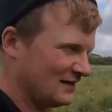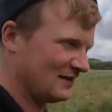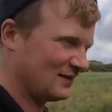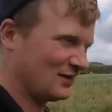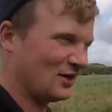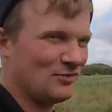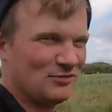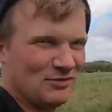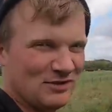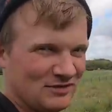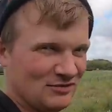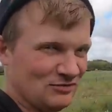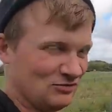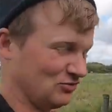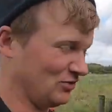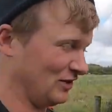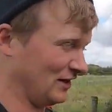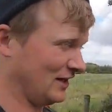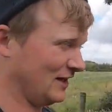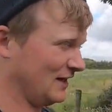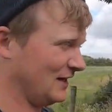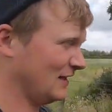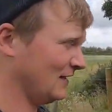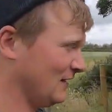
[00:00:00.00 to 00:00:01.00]
Can't believe I'm
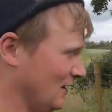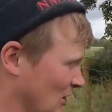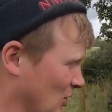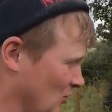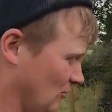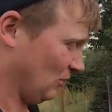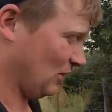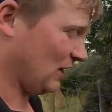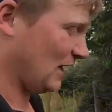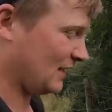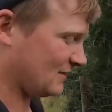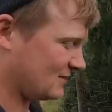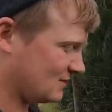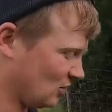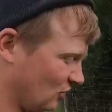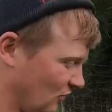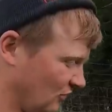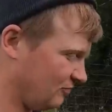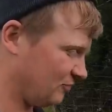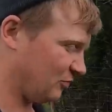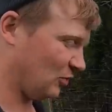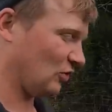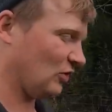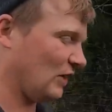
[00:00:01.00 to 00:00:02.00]
twenty-eight. But yeah, so
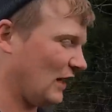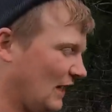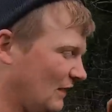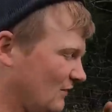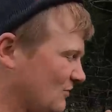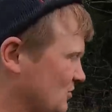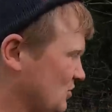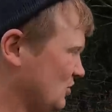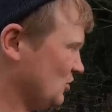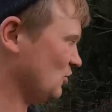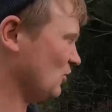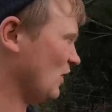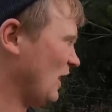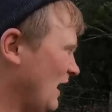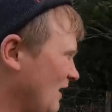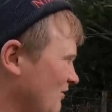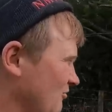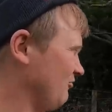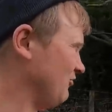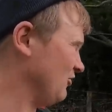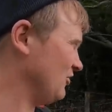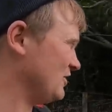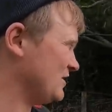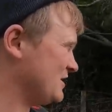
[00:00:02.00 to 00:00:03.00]
we've pulled out two
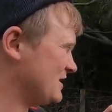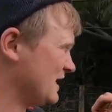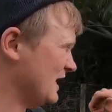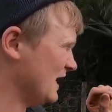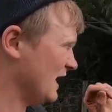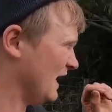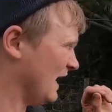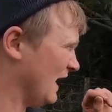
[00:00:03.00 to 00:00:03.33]
heifers